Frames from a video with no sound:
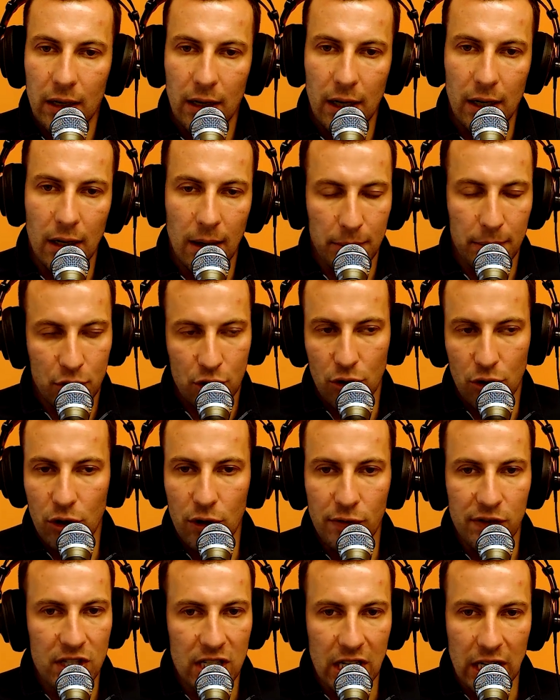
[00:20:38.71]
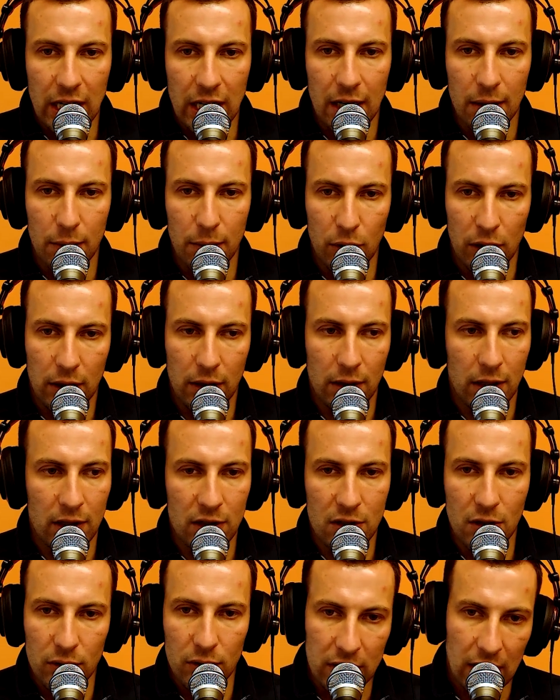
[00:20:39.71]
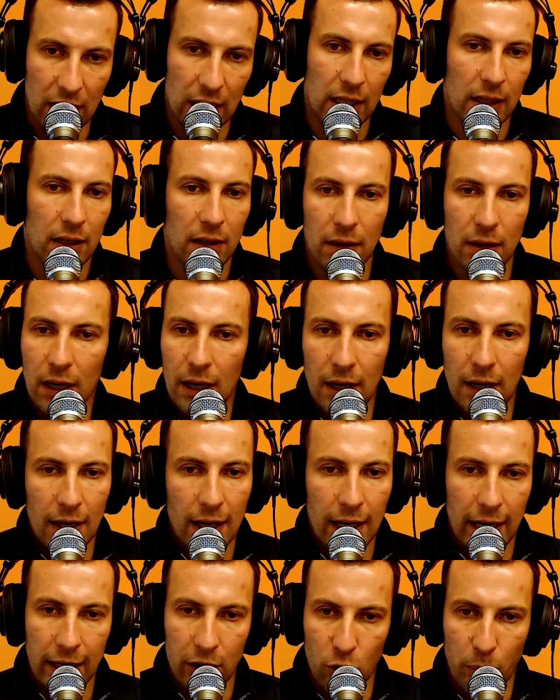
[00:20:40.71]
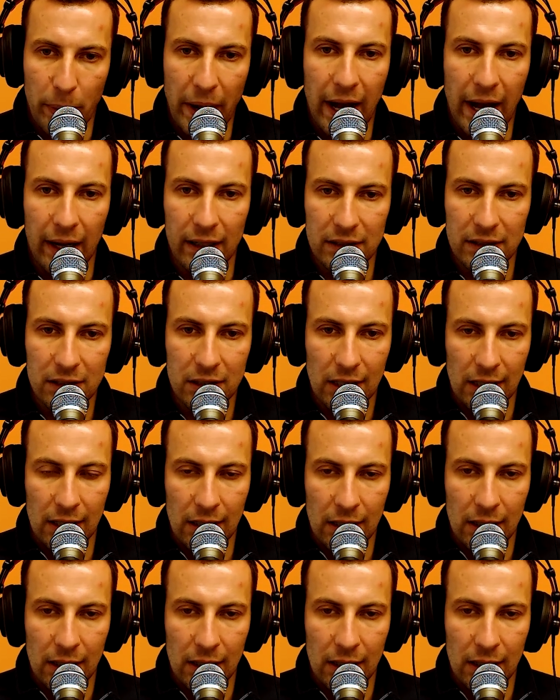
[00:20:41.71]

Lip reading: And I'm sure you've seen it with consulting and in your past.